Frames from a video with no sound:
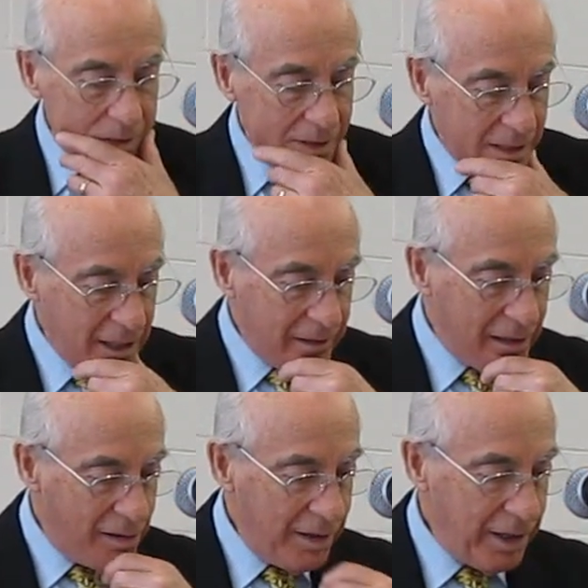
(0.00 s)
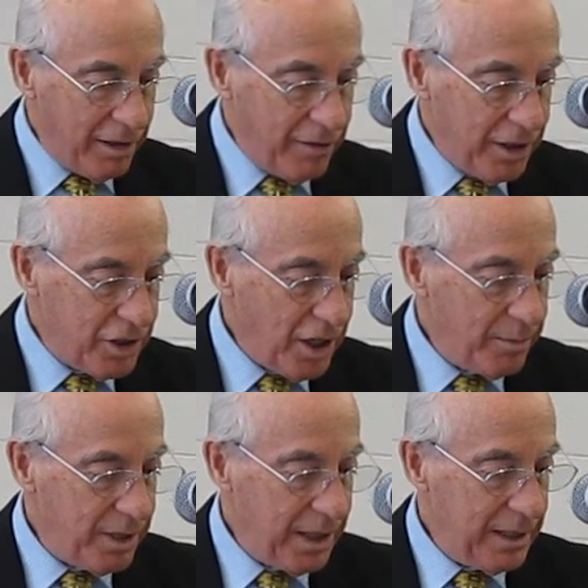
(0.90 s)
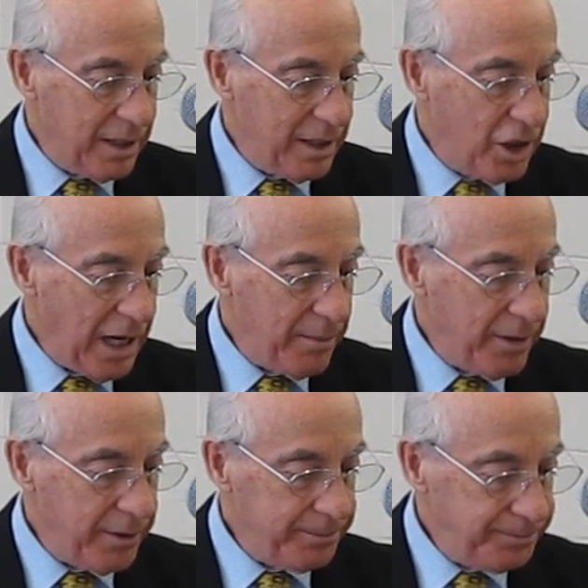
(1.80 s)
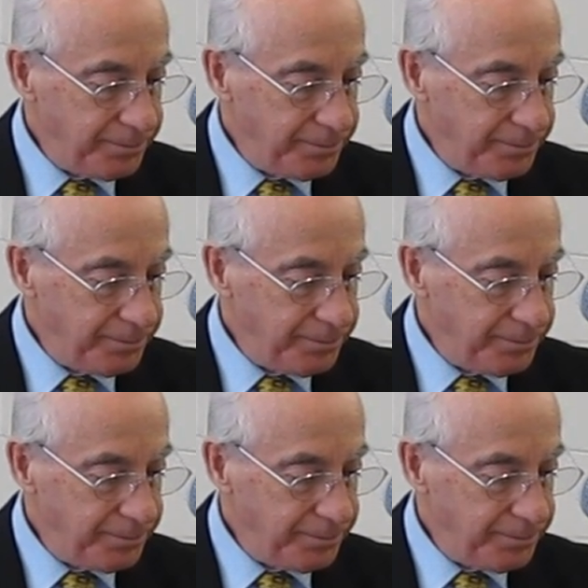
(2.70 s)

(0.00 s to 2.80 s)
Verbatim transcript: Let's carry on here, finish it up to the end of the chapter.